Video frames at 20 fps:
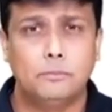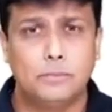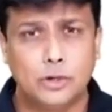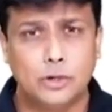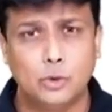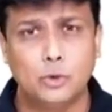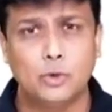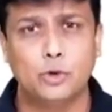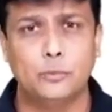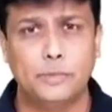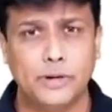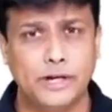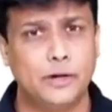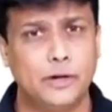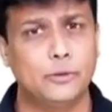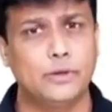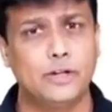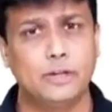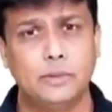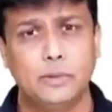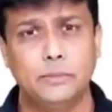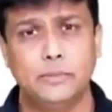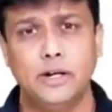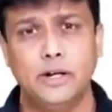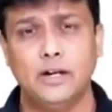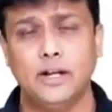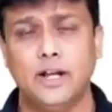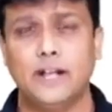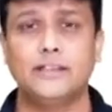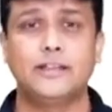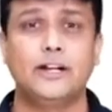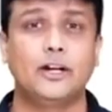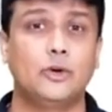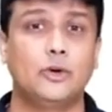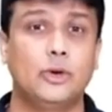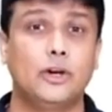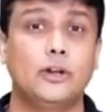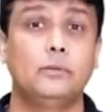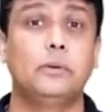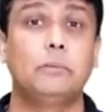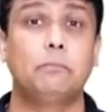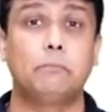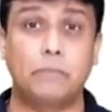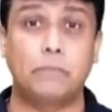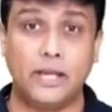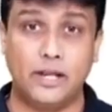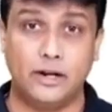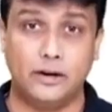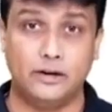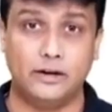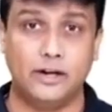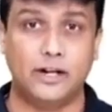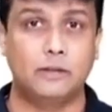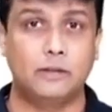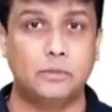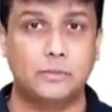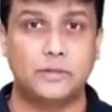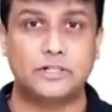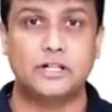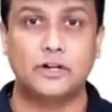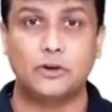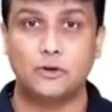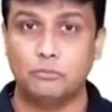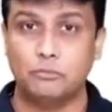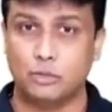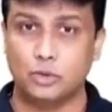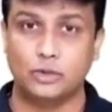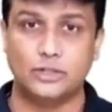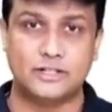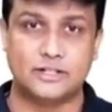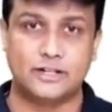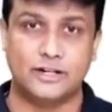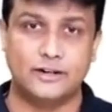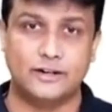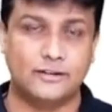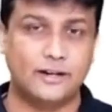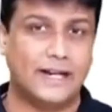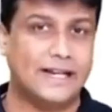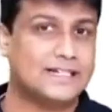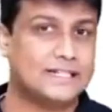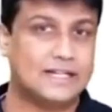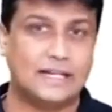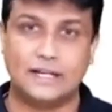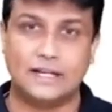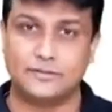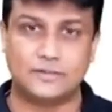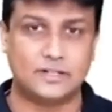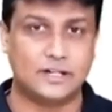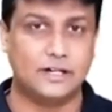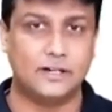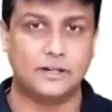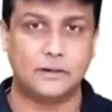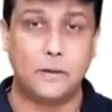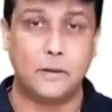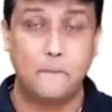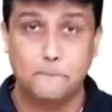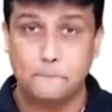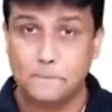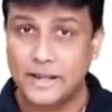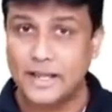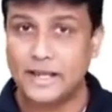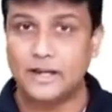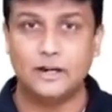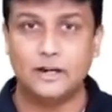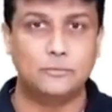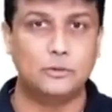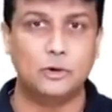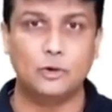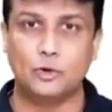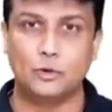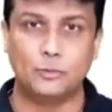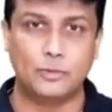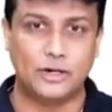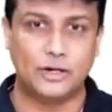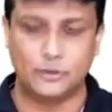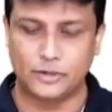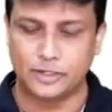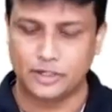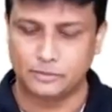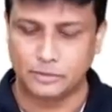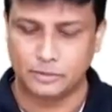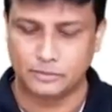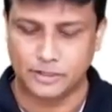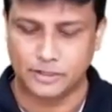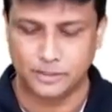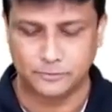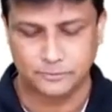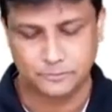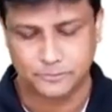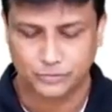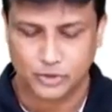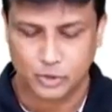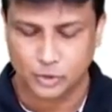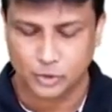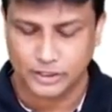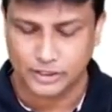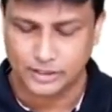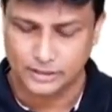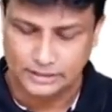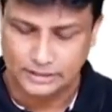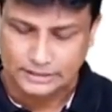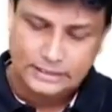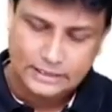pleuroperitoneal membrane, and that too it will be paired. It will be present on both the sides, right and left side. Paired pleuroperitoneal membrane. Okay.